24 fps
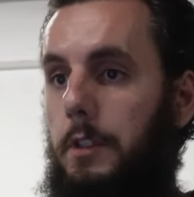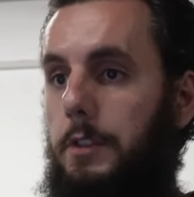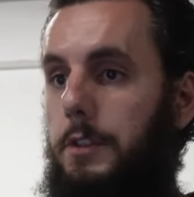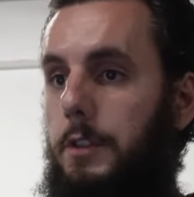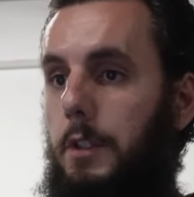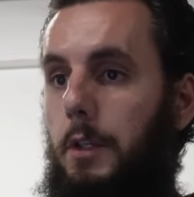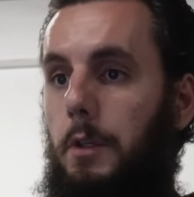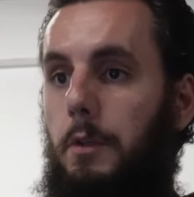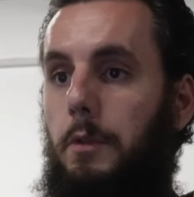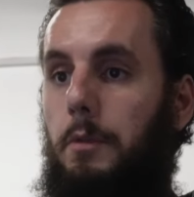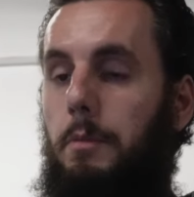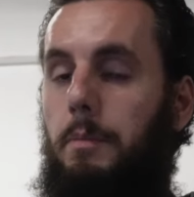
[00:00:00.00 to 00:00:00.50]

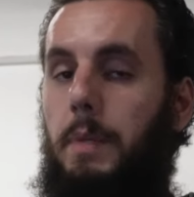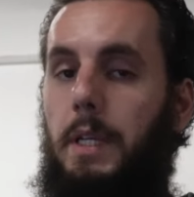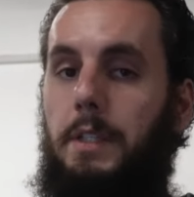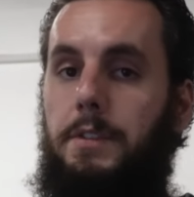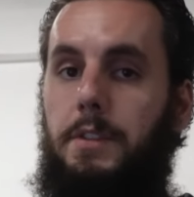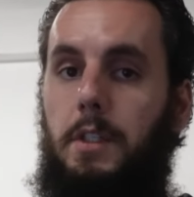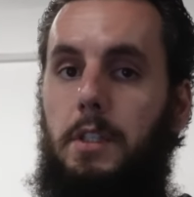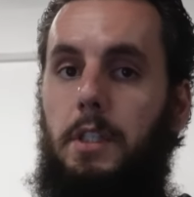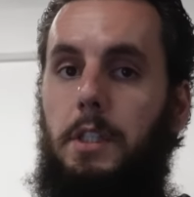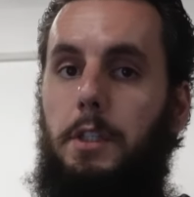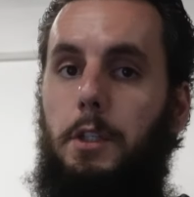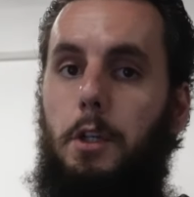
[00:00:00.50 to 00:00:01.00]
So
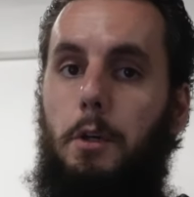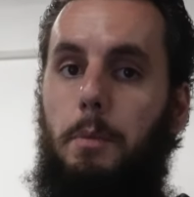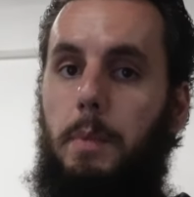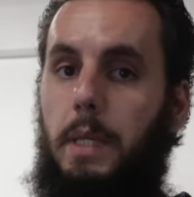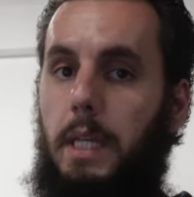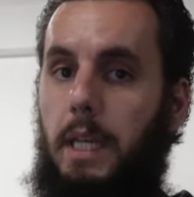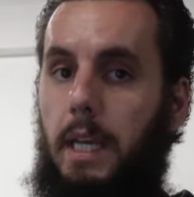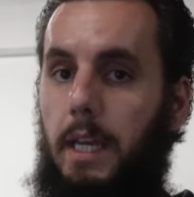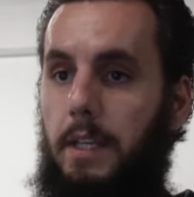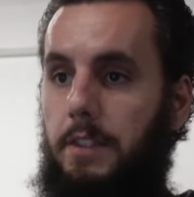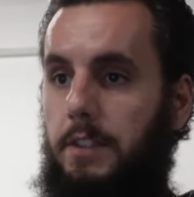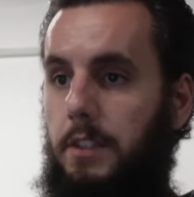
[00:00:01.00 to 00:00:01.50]
basically nobody
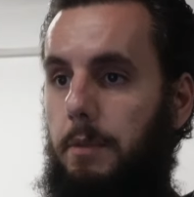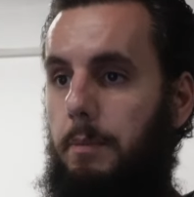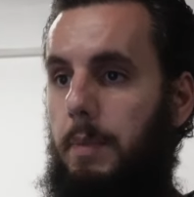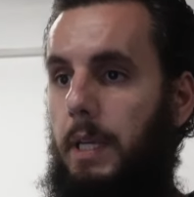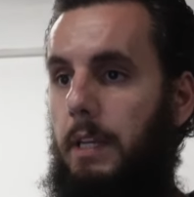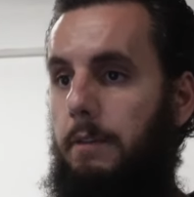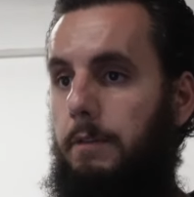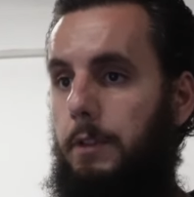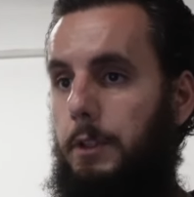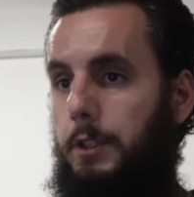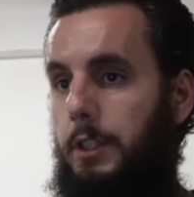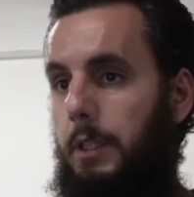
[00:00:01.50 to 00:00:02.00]
has to pay
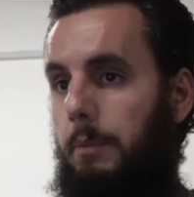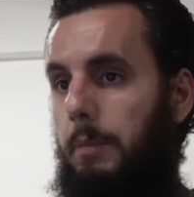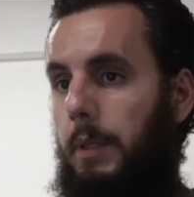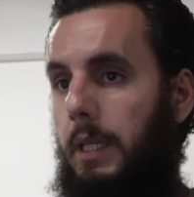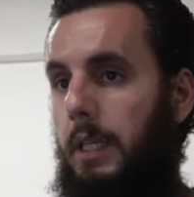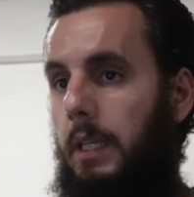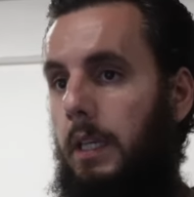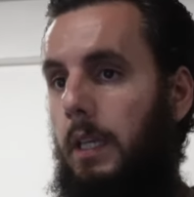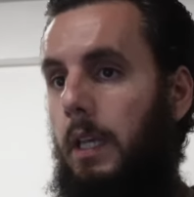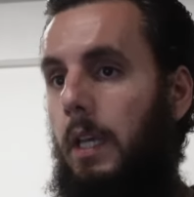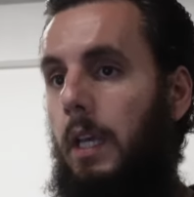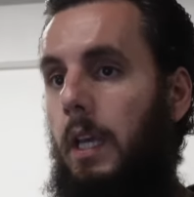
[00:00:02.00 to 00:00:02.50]
for
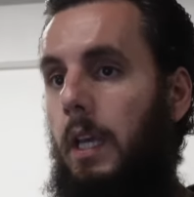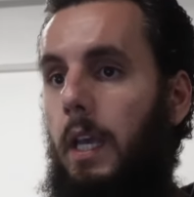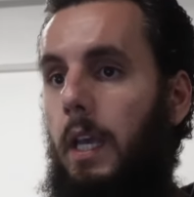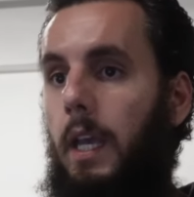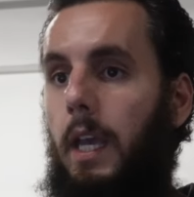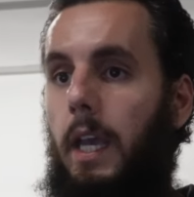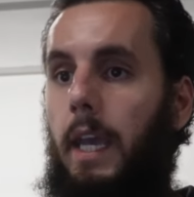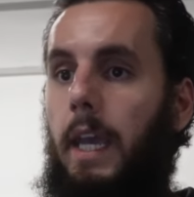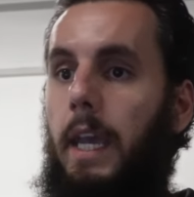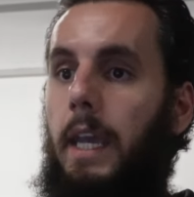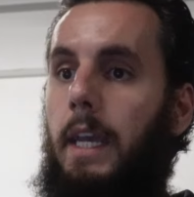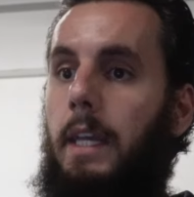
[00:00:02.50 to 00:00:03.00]
shipping,
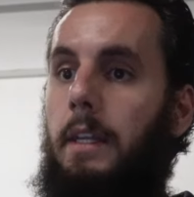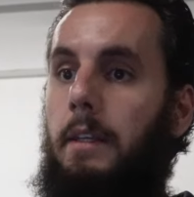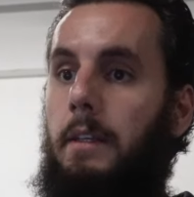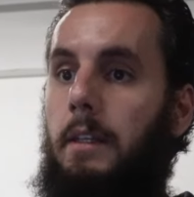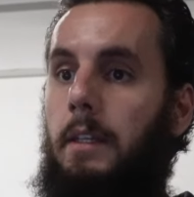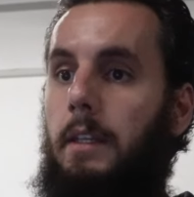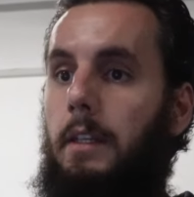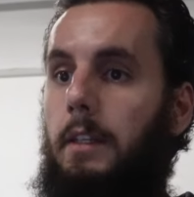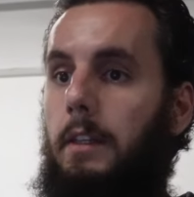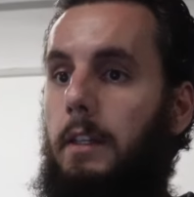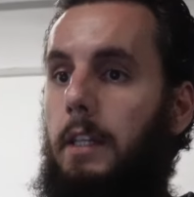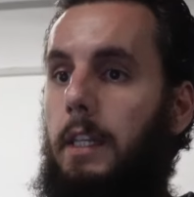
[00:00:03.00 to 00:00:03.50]
and
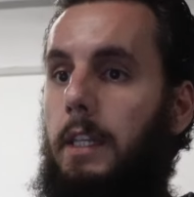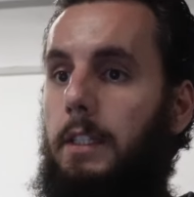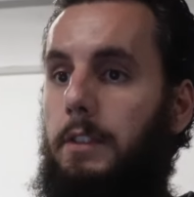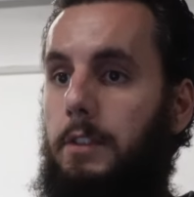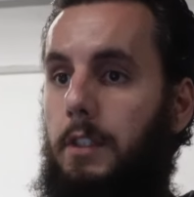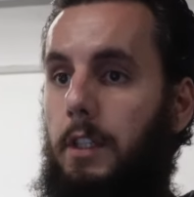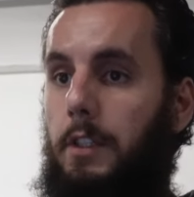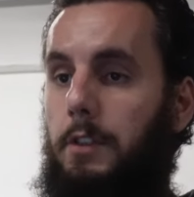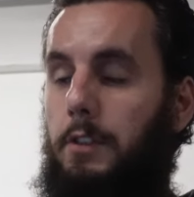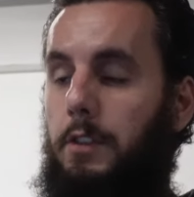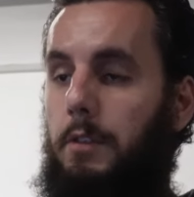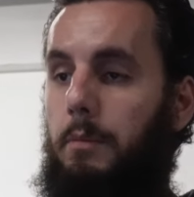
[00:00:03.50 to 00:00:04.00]
his
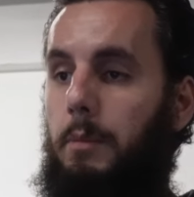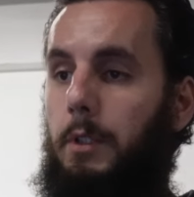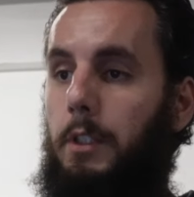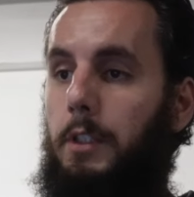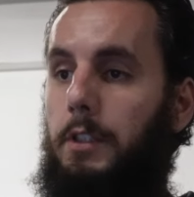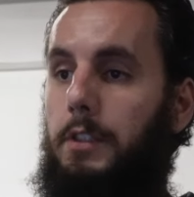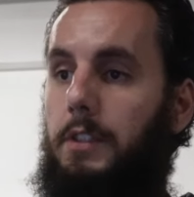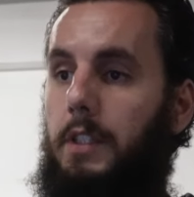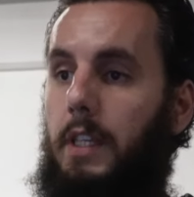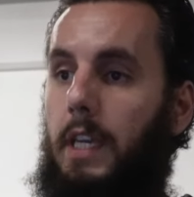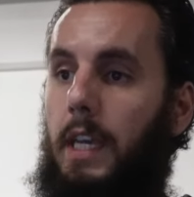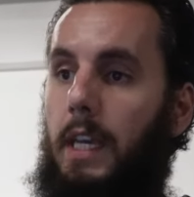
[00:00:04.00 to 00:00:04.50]

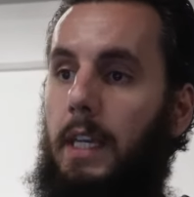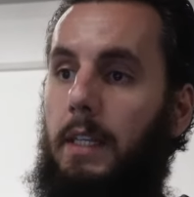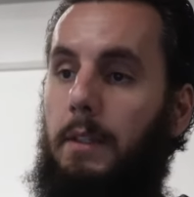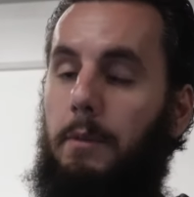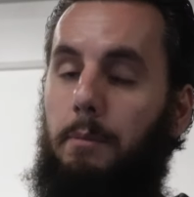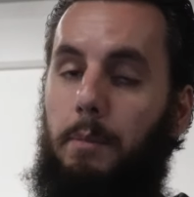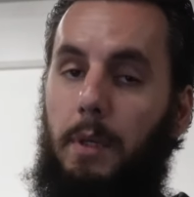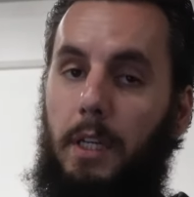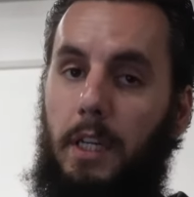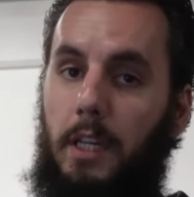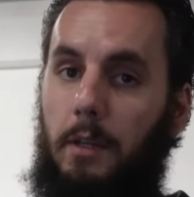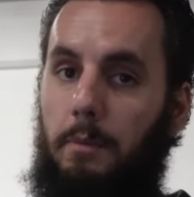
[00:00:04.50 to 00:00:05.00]
customers can
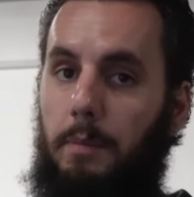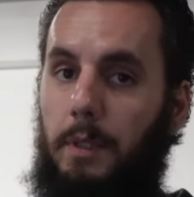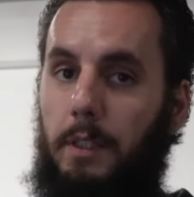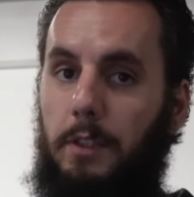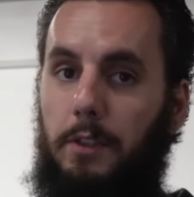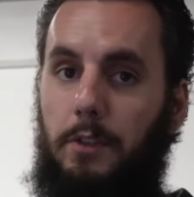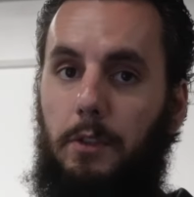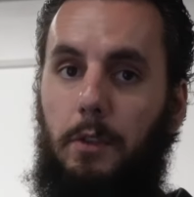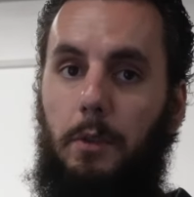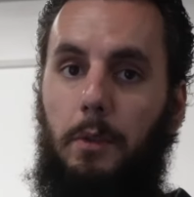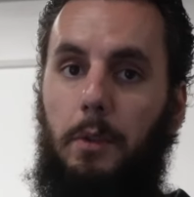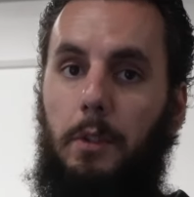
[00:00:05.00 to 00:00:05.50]
pick up in
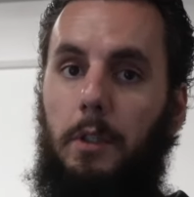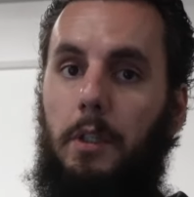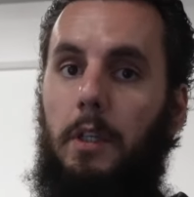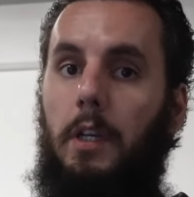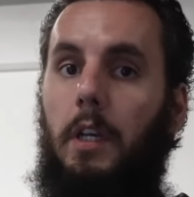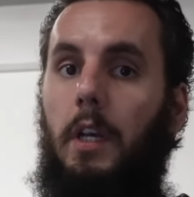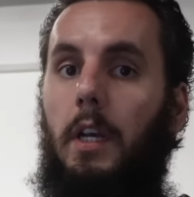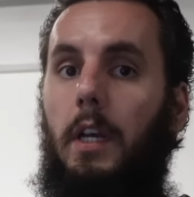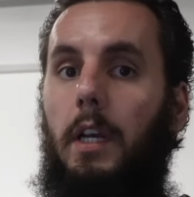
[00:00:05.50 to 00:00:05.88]
store.